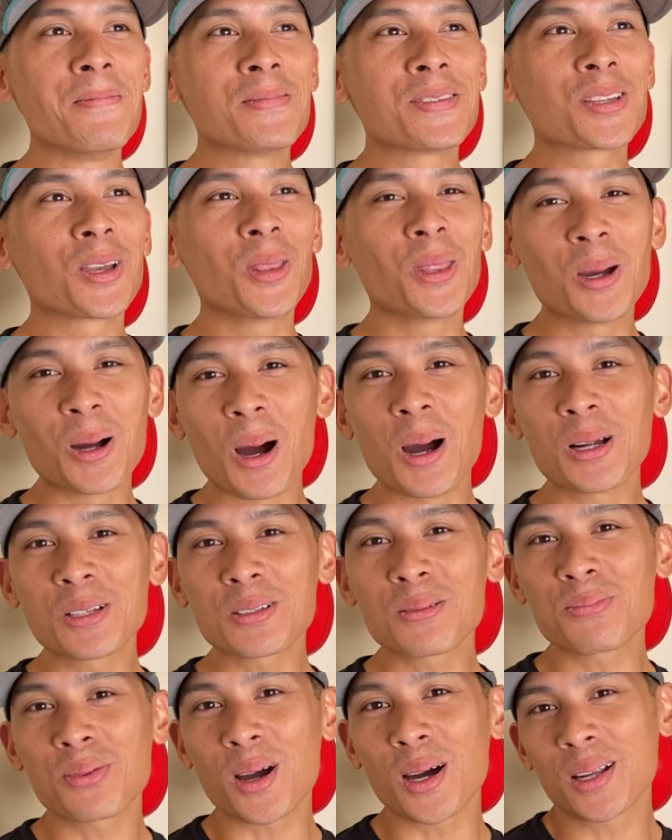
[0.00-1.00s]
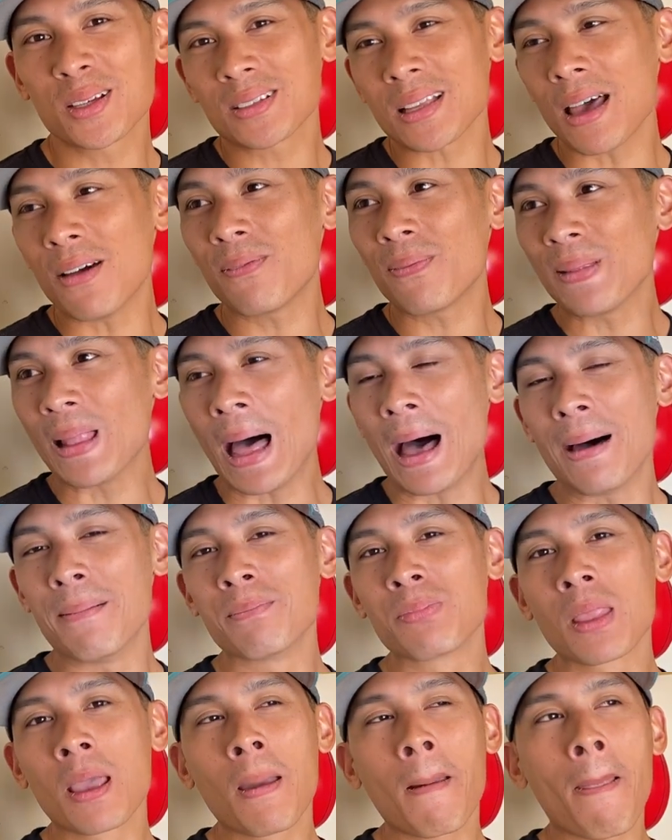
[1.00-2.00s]
so there are some products that
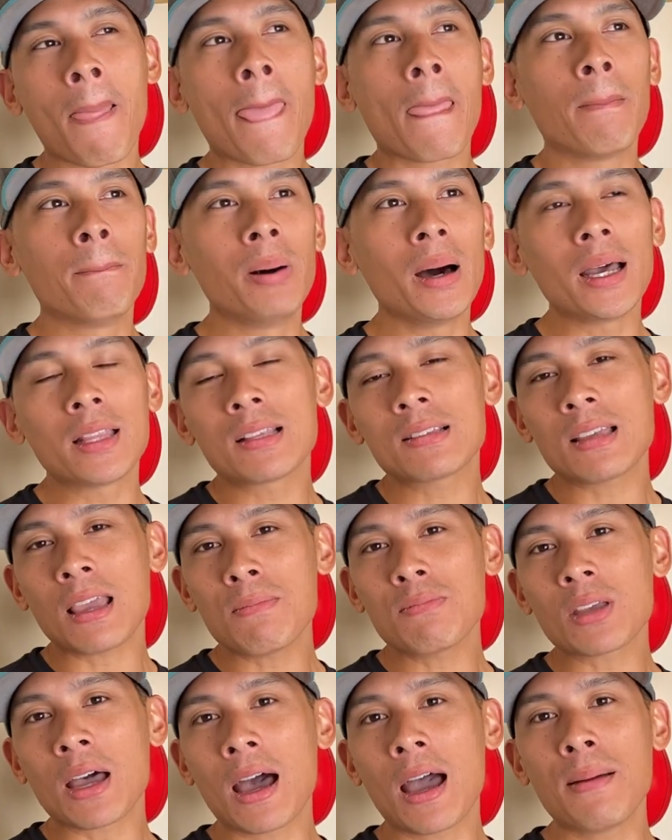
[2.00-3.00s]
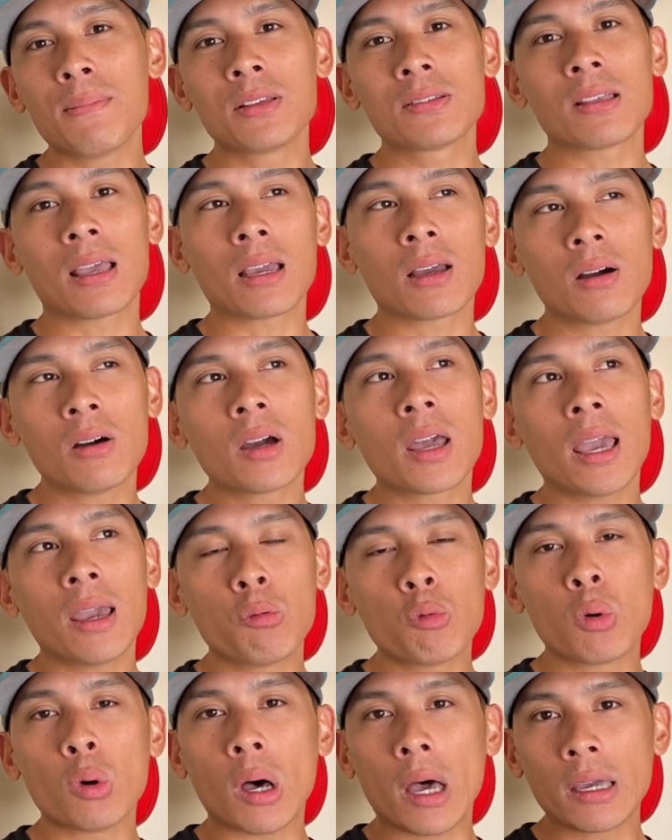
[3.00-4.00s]
flop, but at the same time, it's like okay,
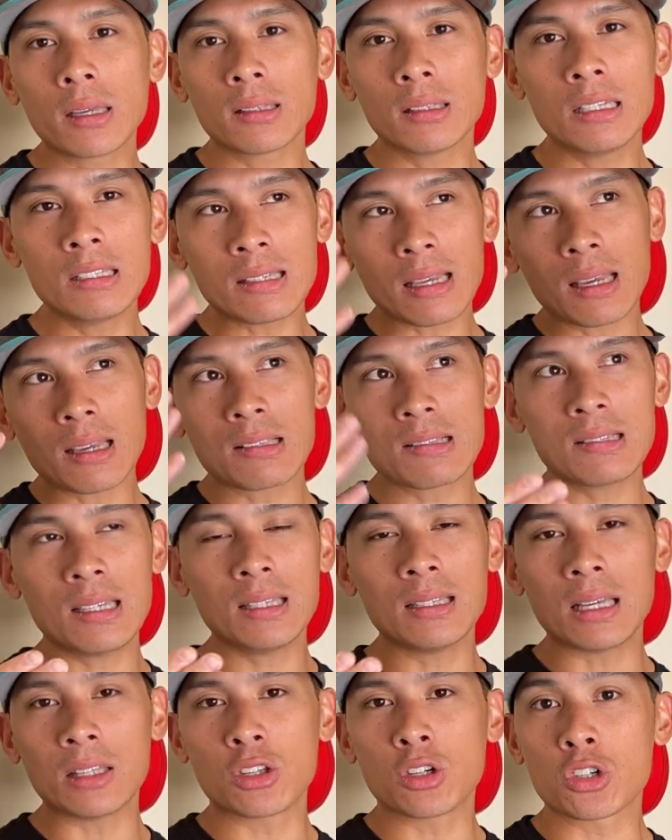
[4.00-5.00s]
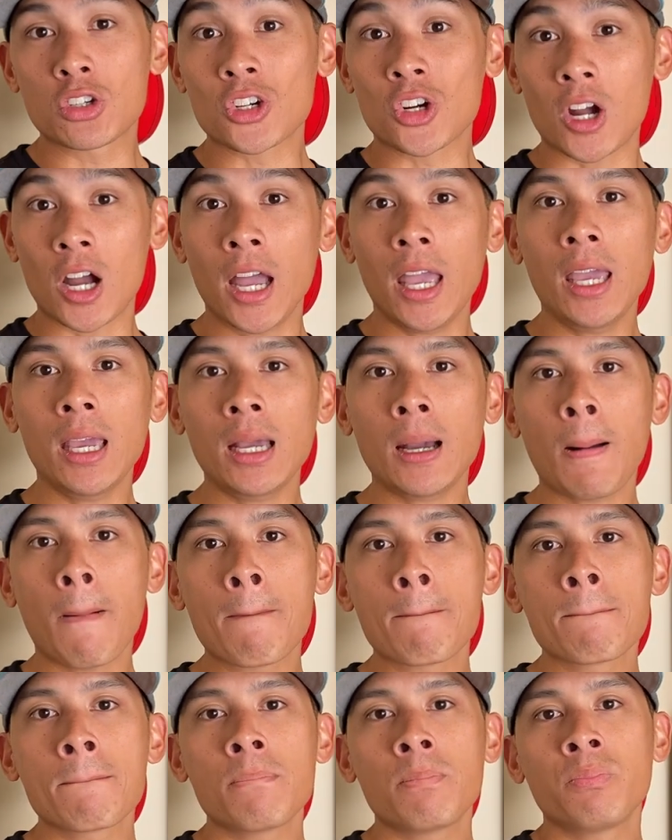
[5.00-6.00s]
well at least I can see that they're trying
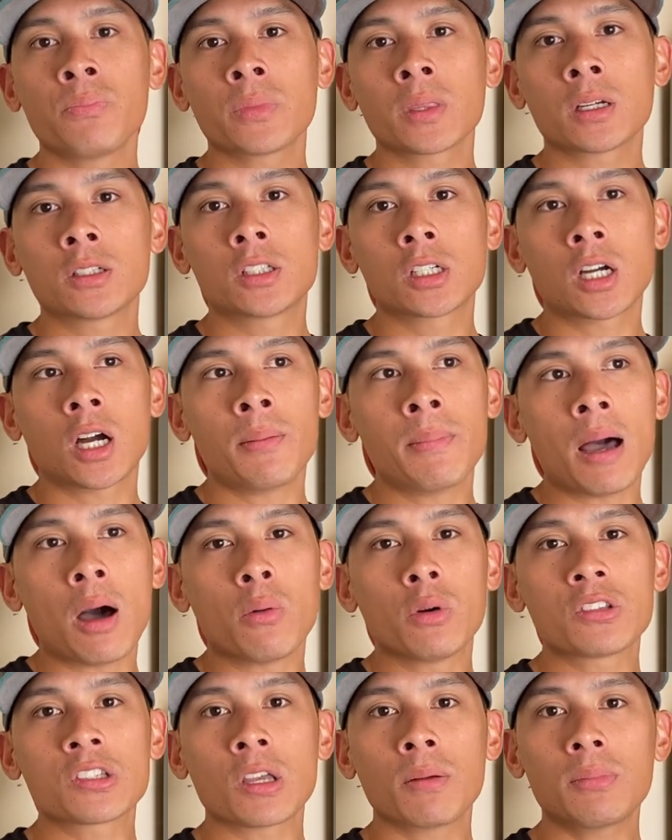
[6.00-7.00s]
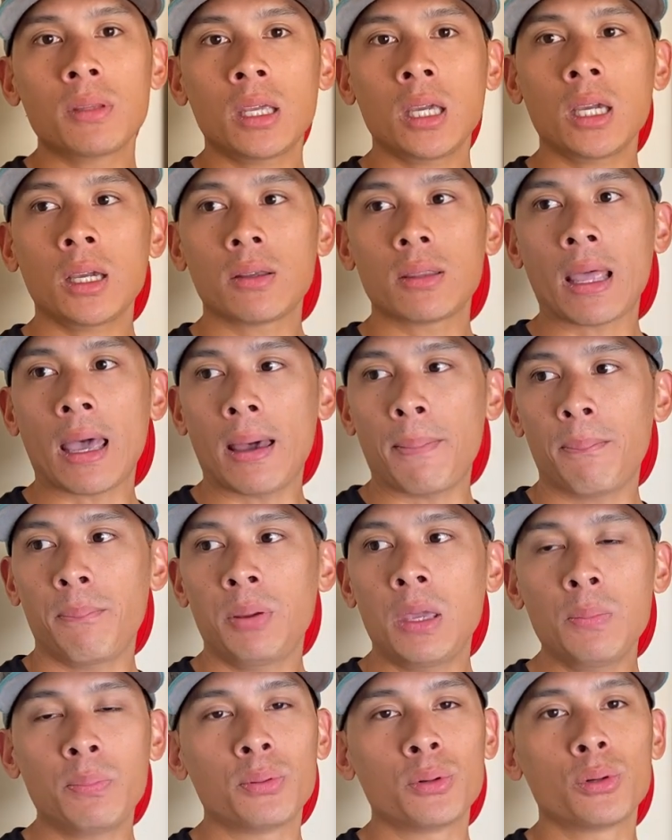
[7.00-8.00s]
to come out with something that
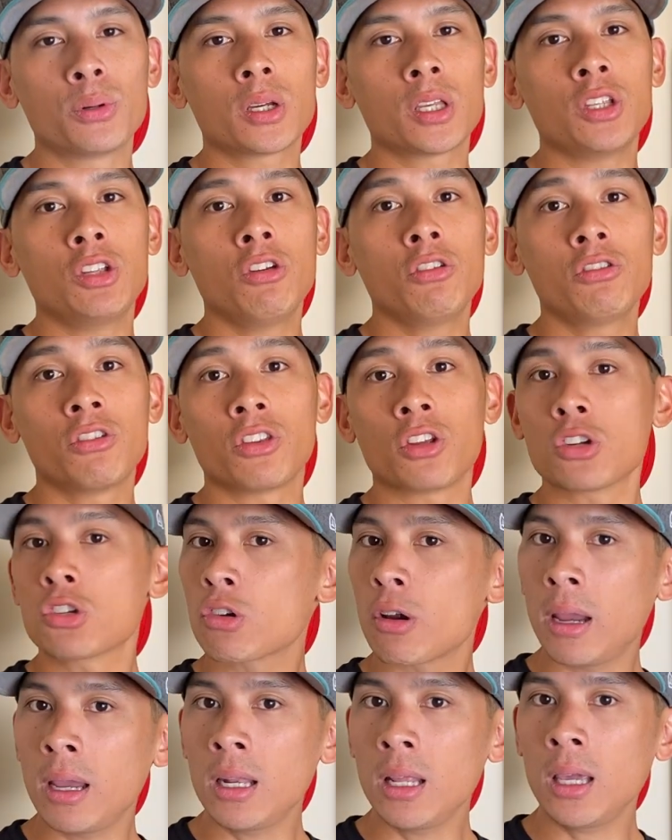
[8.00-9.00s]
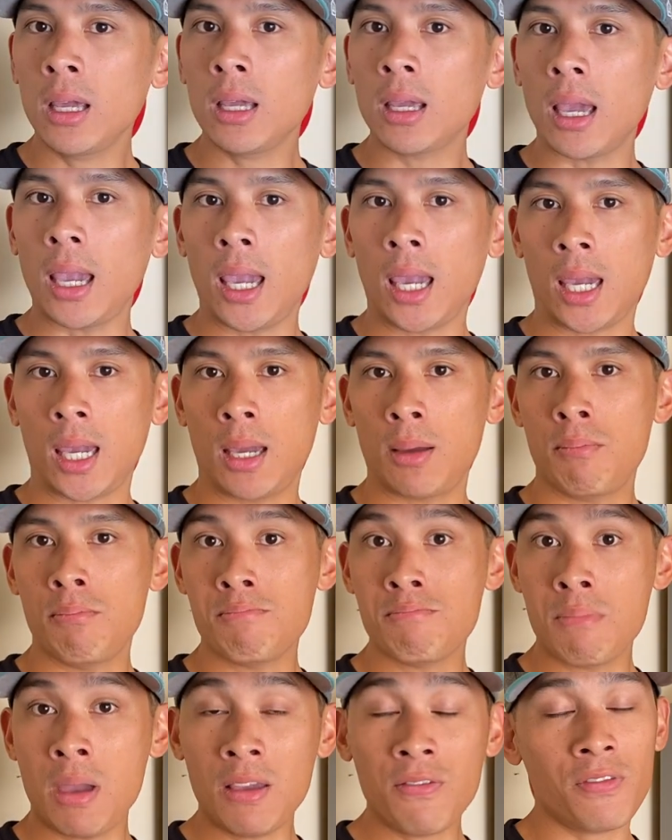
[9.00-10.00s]
people can use in their training
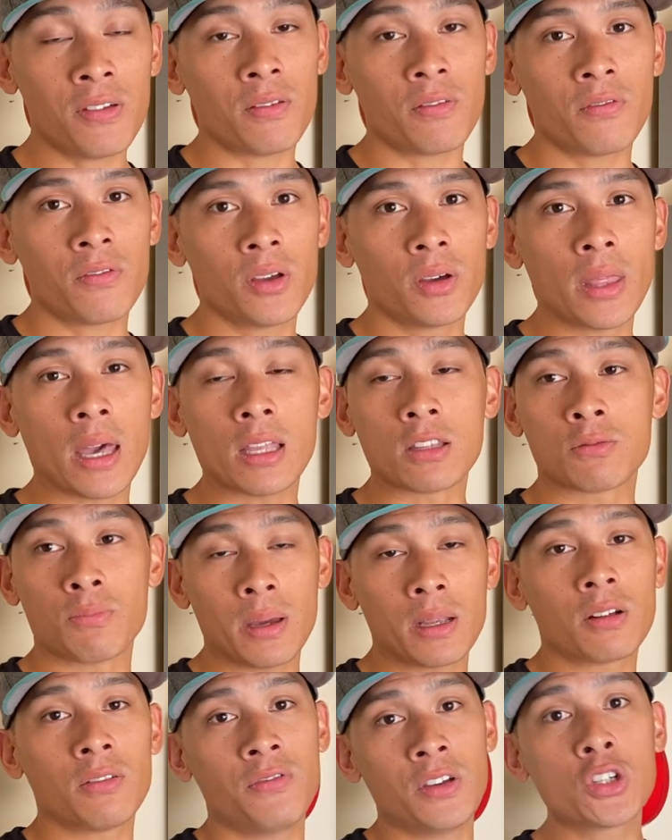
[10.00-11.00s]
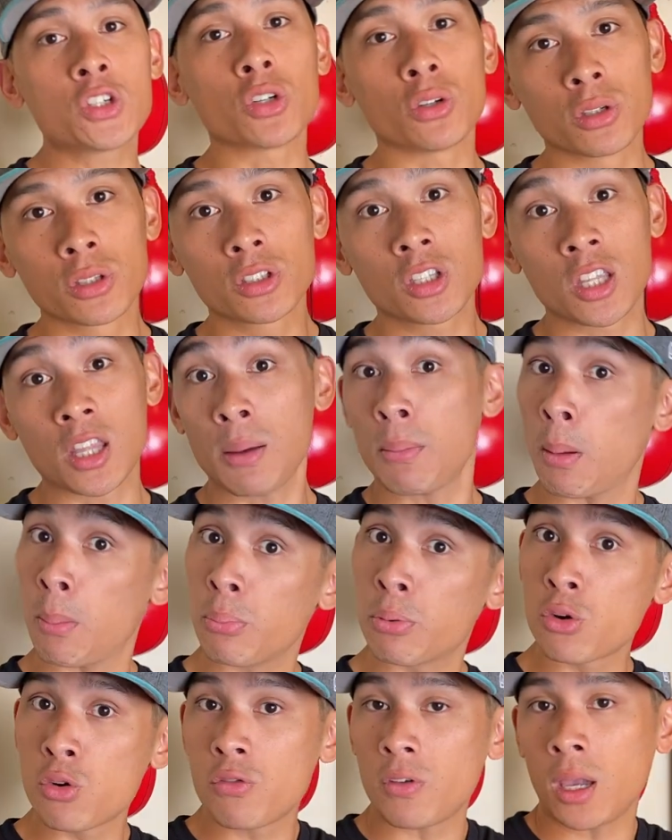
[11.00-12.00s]
and may feel that it's beneficial to them
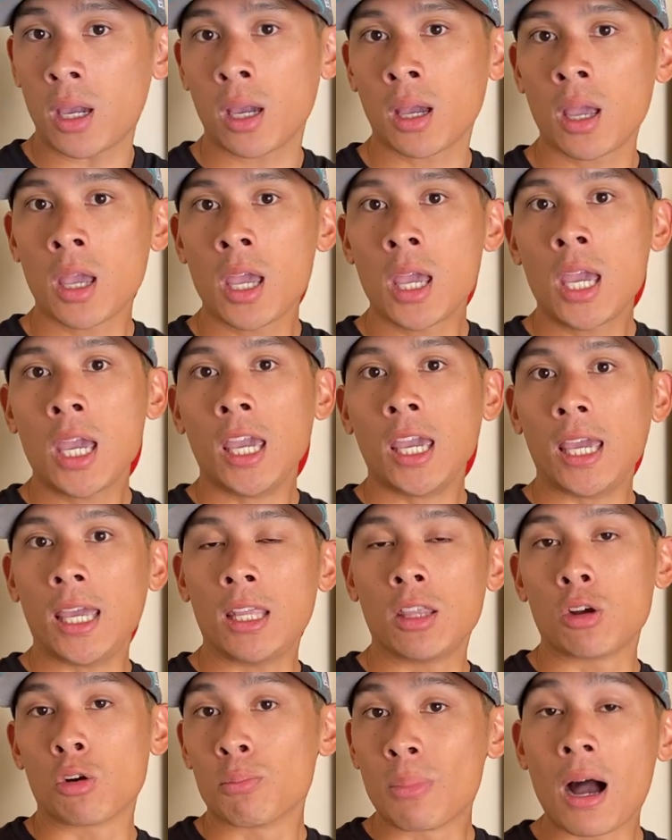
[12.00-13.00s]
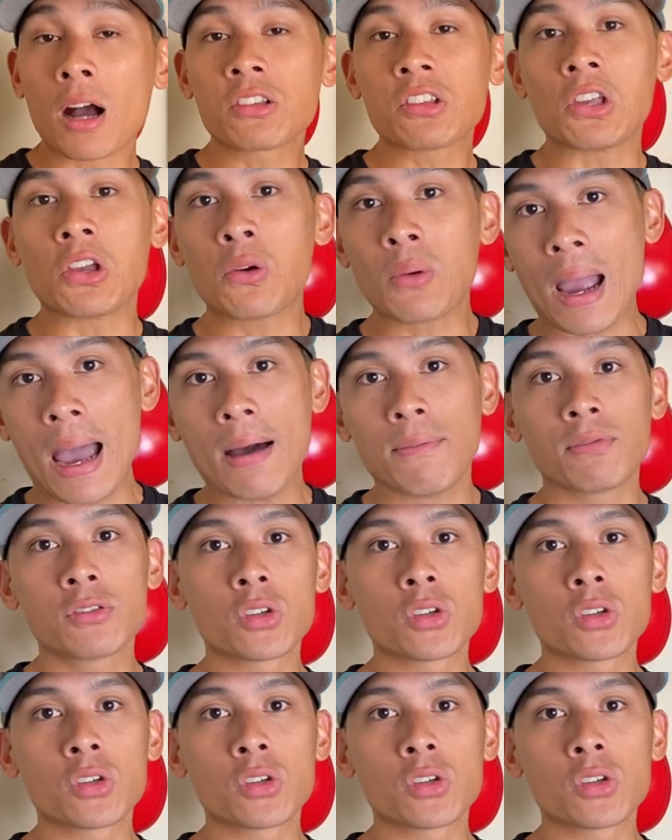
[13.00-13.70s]
improving in their boxing craft.